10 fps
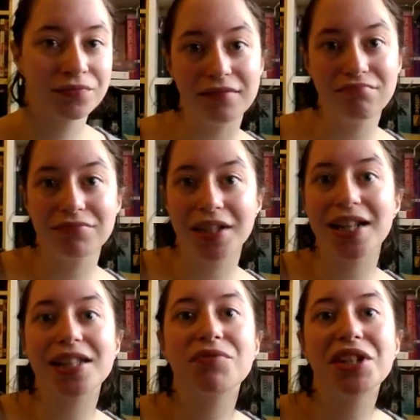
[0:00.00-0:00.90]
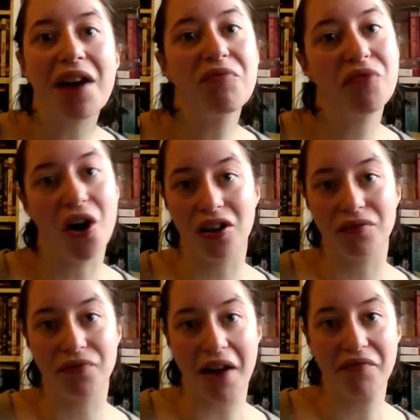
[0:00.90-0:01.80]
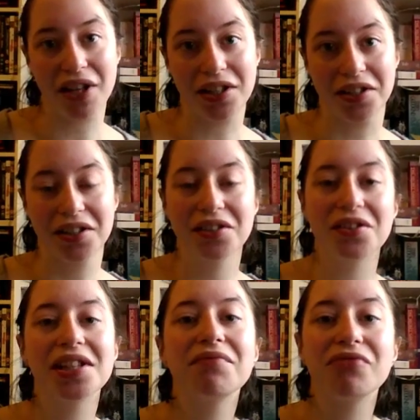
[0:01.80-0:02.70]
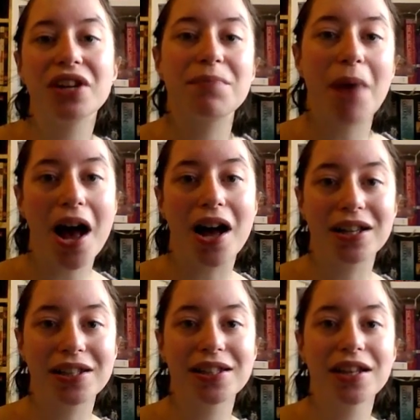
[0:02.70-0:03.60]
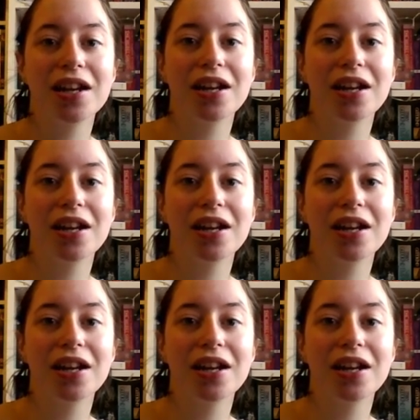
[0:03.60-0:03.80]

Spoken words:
And it's the downfall of that villain. So it's in 3 parts.